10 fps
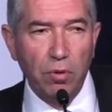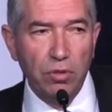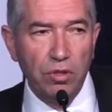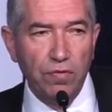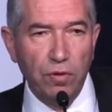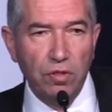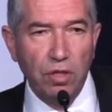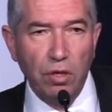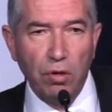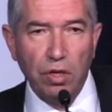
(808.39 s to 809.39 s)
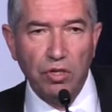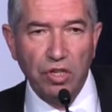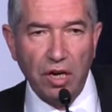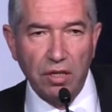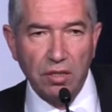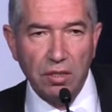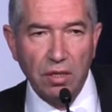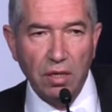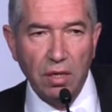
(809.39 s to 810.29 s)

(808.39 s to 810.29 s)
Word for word: process for security checks.